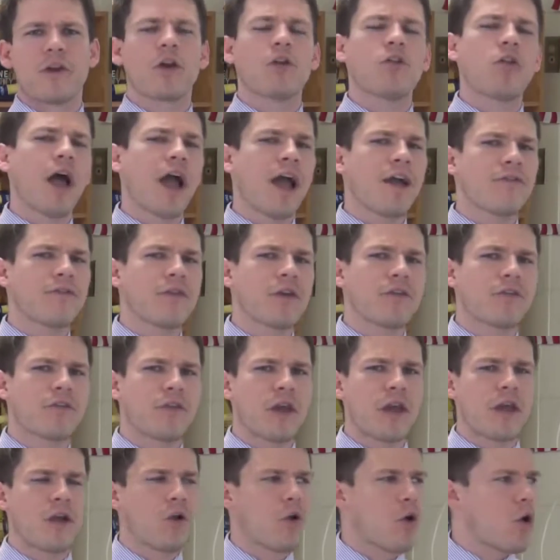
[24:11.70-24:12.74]

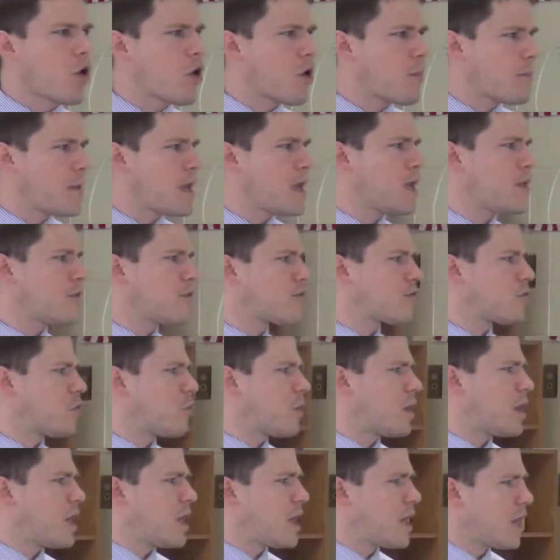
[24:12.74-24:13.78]
Like giving
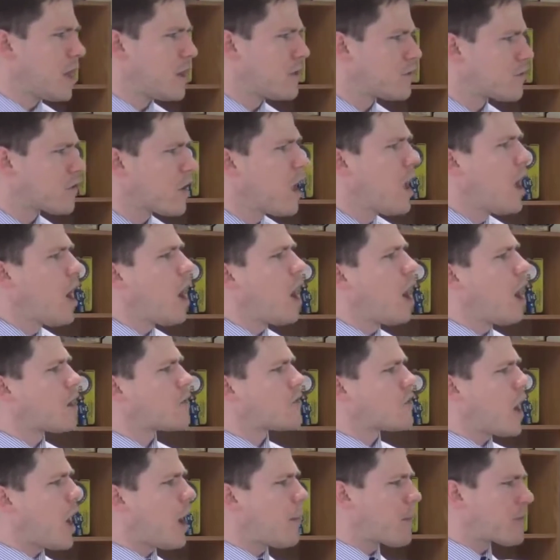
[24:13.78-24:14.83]
excuses to be able to do it
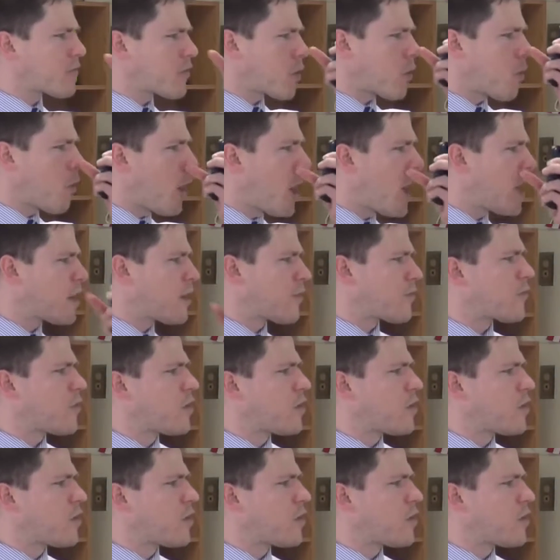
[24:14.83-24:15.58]
so it'll make it right.